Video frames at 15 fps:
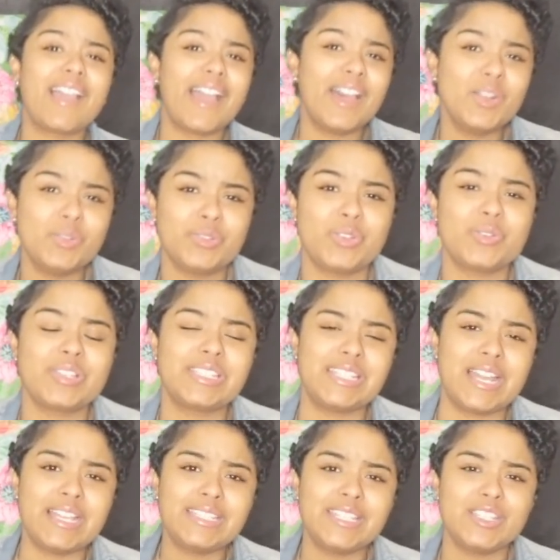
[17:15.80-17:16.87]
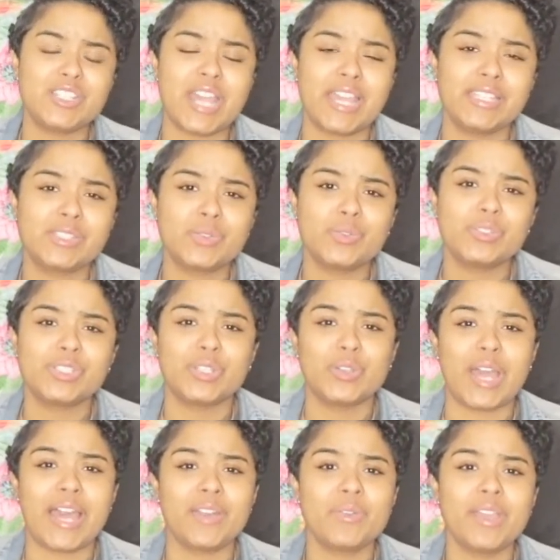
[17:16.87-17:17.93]
I don't know, because I teach high school, so
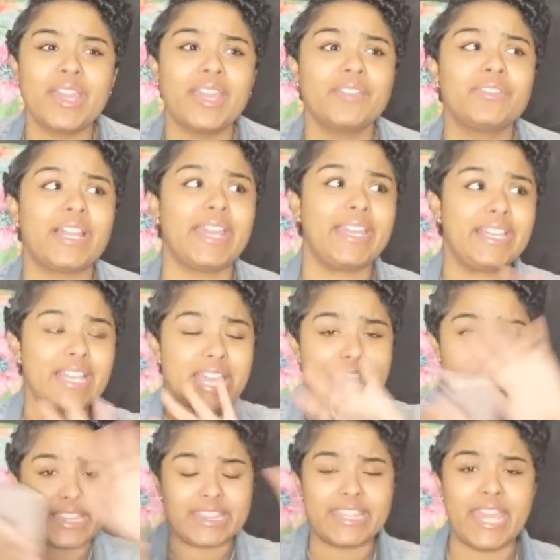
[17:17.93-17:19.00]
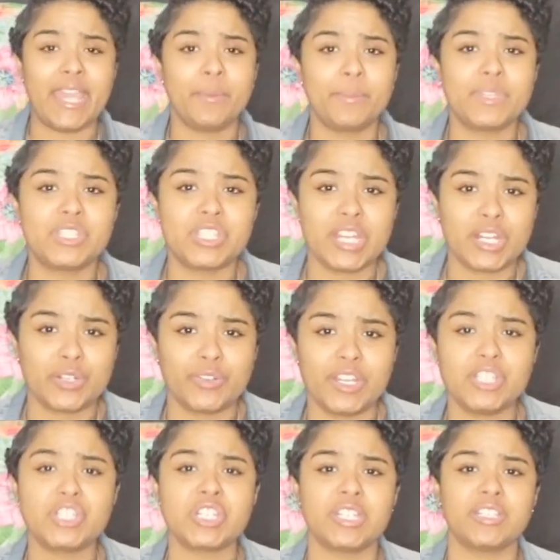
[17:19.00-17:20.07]
I don't have, like, that much
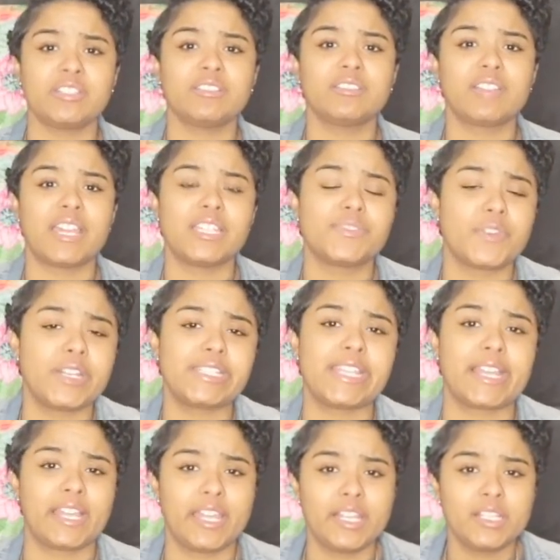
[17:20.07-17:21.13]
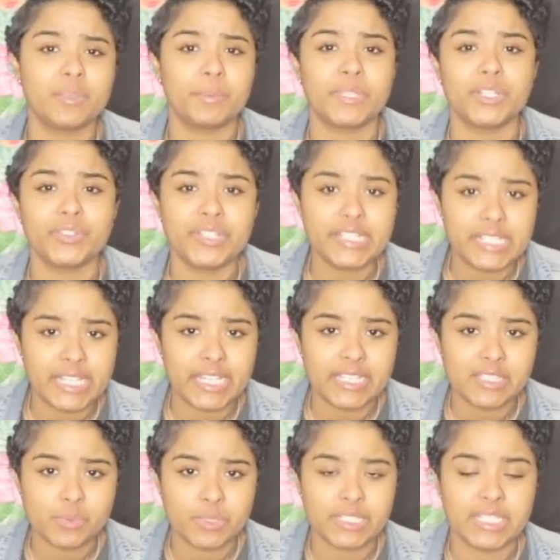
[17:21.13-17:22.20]
decoration as far as, like, an elementary
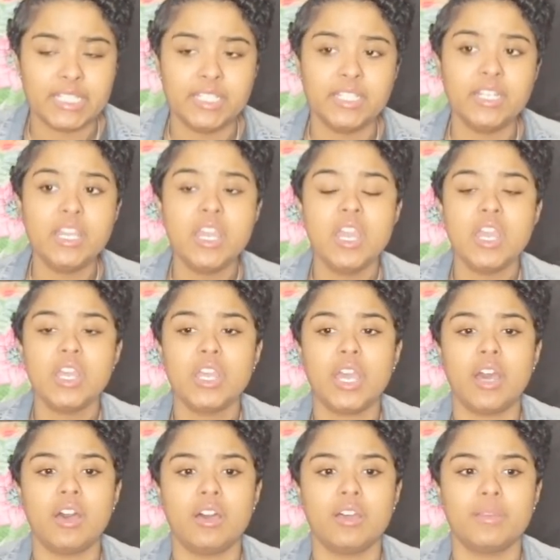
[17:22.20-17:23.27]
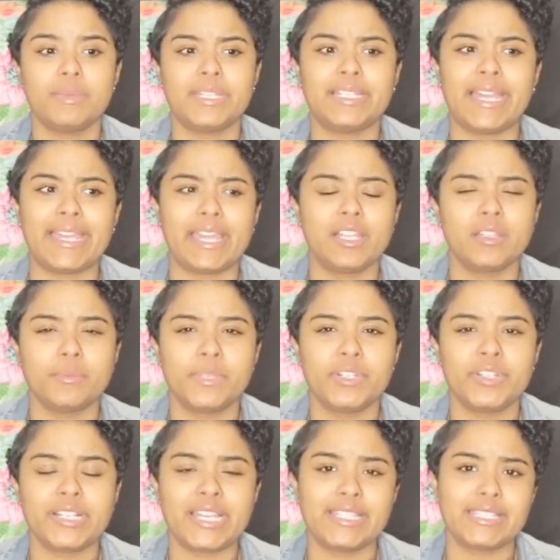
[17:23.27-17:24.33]
class would need. Um, and like
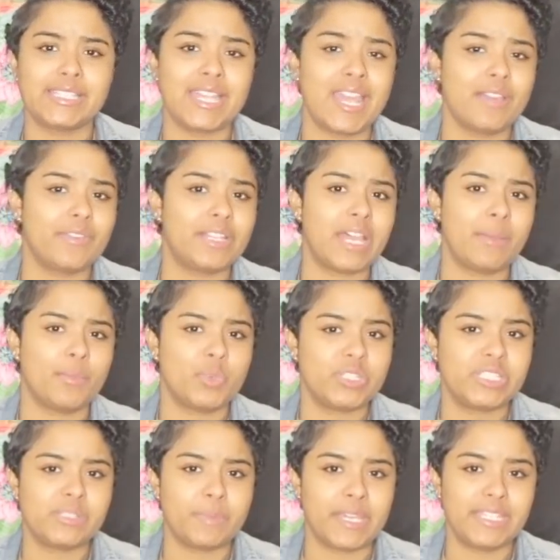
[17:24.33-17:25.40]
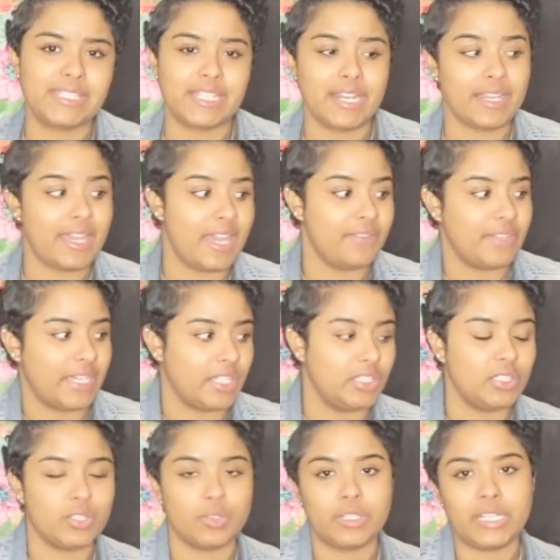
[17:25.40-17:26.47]
elementary classes have a lot more space and have like a
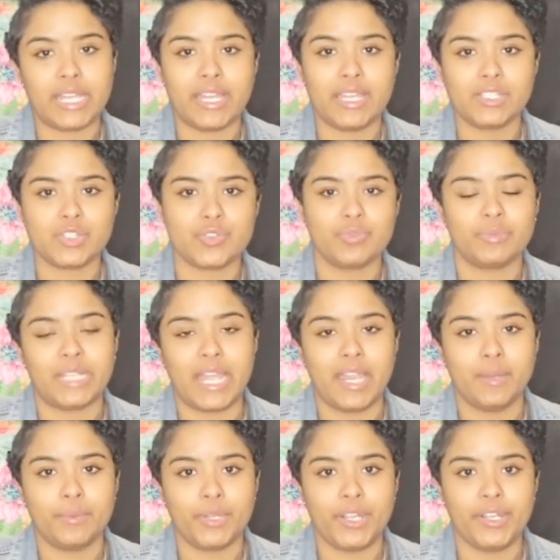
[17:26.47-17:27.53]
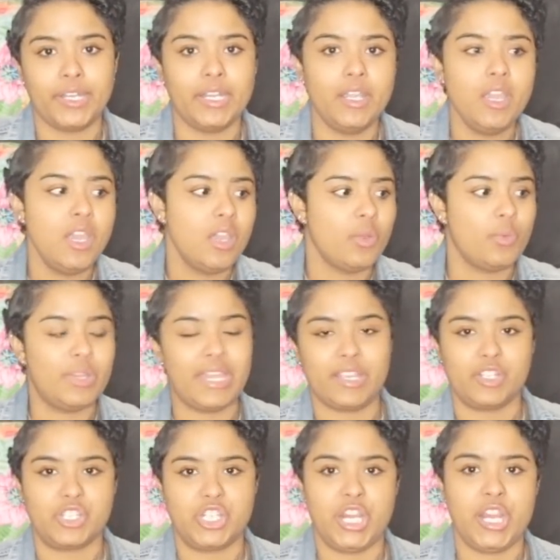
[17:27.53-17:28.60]
little classroom library with
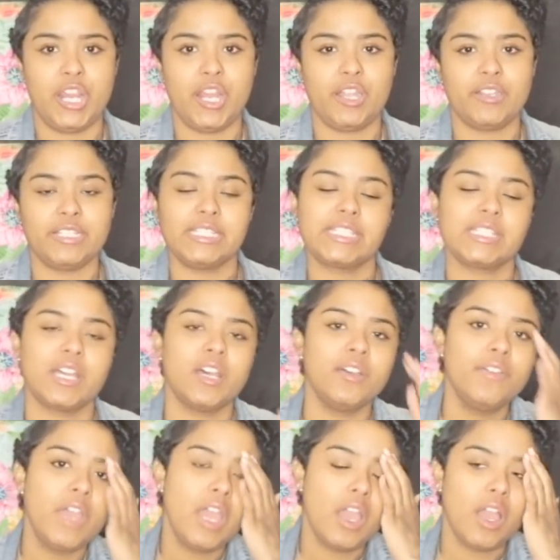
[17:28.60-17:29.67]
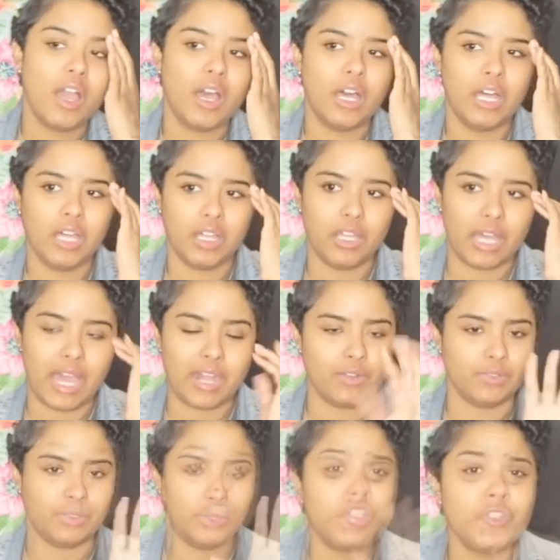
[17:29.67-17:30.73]
like a chair and stuff. Uh, I
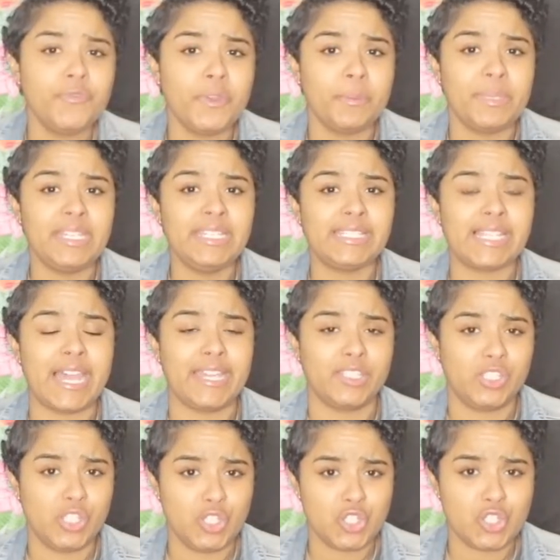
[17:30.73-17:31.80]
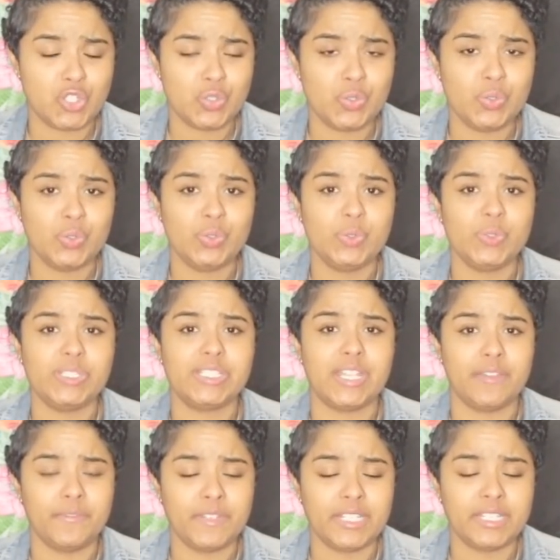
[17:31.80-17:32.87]
don't Essential for me is like tissues,
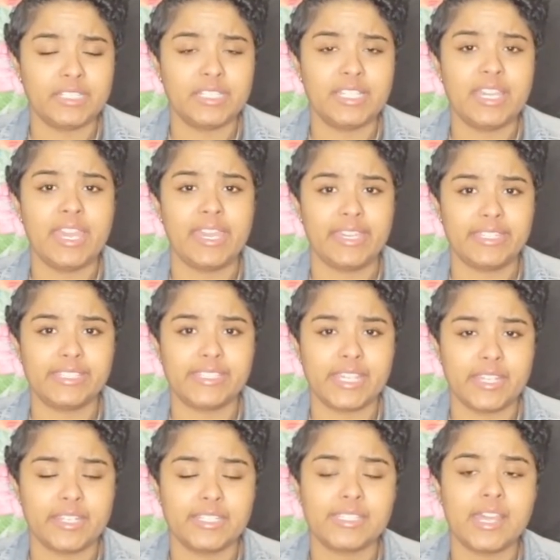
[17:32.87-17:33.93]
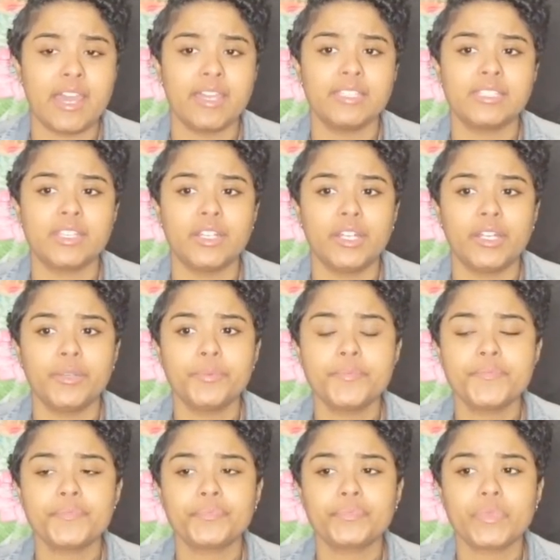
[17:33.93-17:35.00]
definitely hand
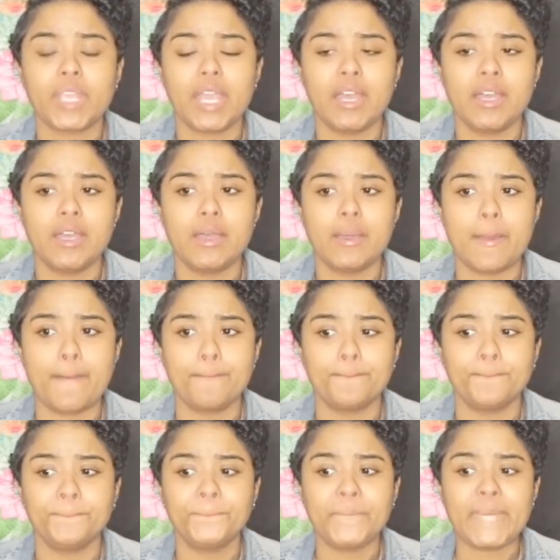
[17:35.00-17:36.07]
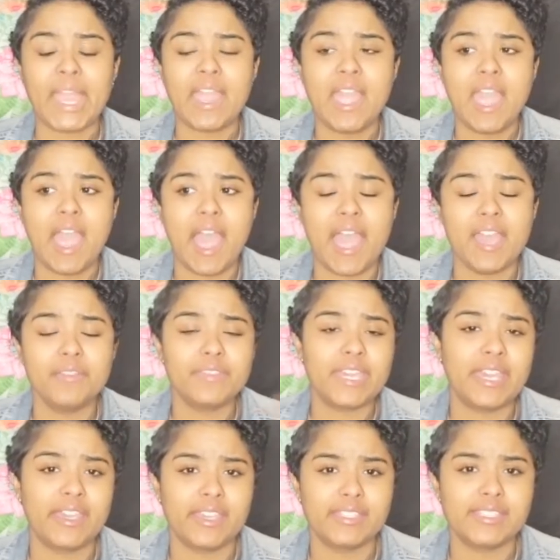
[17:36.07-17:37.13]
sanitizer. Um, I have
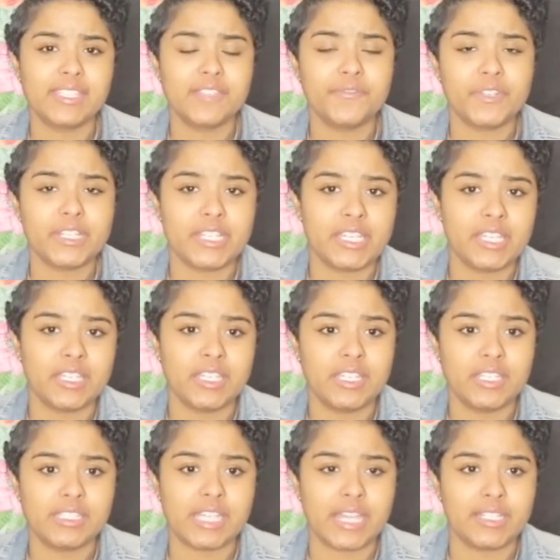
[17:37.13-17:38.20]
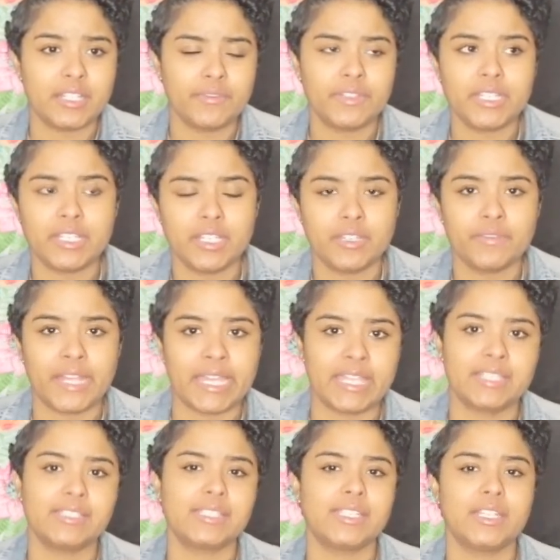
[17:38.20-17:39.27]
candy for the kids. I definitely give like
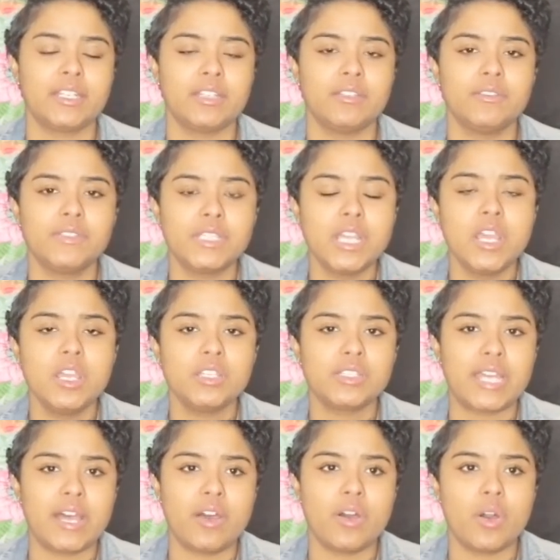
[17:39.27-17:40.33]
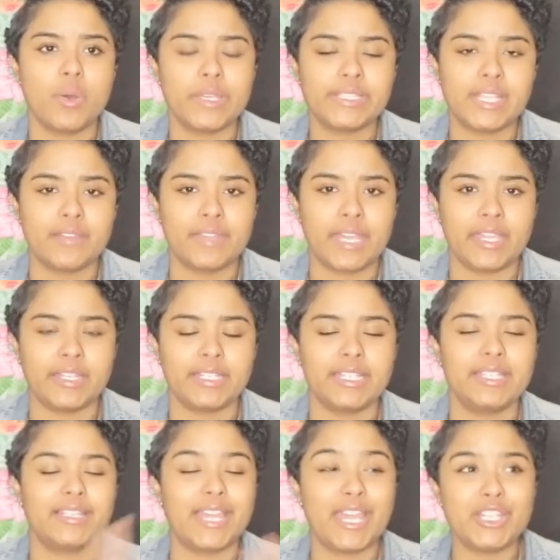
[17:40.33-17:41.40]
incentives, so I always have
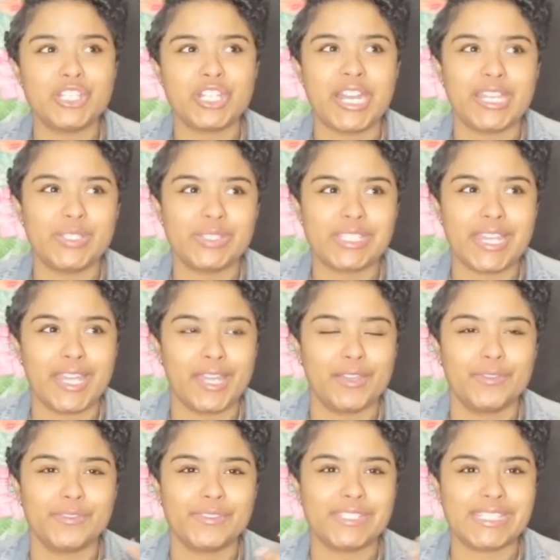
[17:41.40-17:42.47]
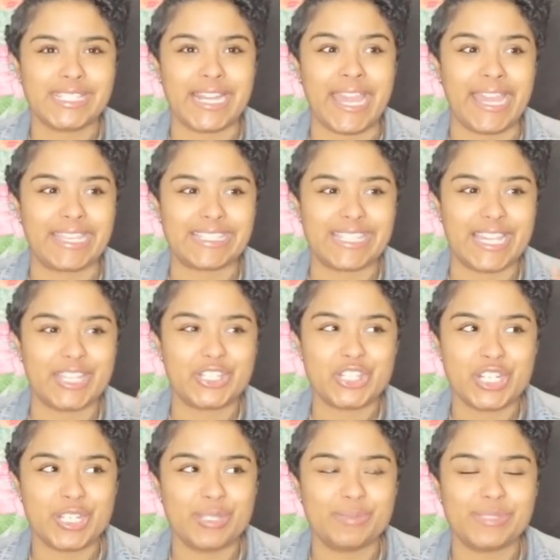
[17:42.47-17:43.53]
candy. Last year I used to have snacks like
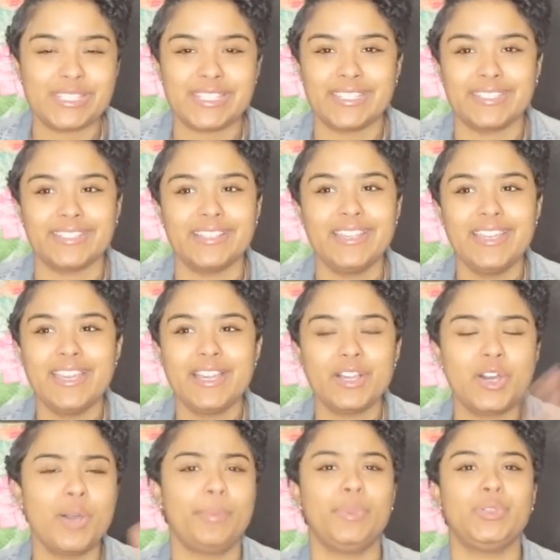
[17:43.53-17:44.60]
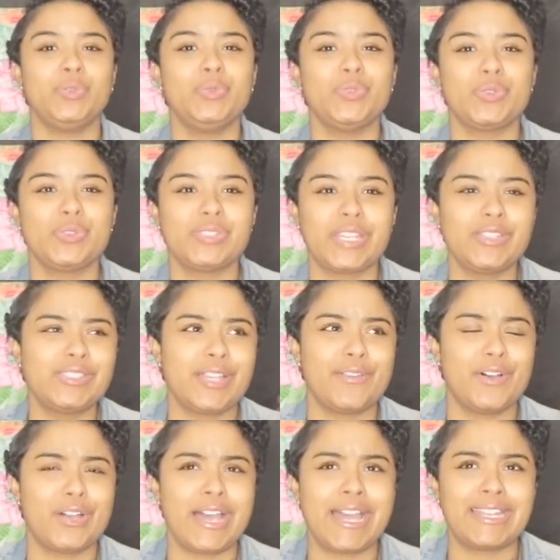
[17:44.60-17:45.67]
chips and a cup of noodles. I used to have
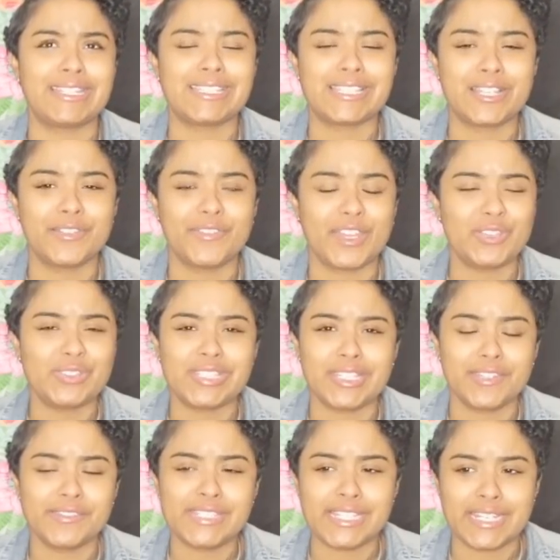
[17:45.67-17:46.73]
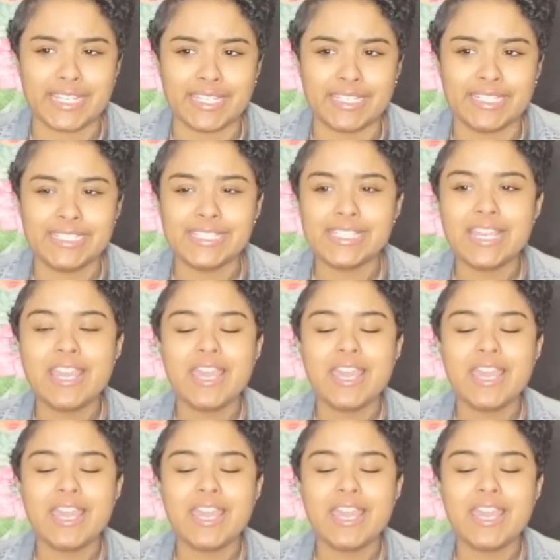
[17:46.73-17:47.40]
all kinds of stuff I used to give to the kids.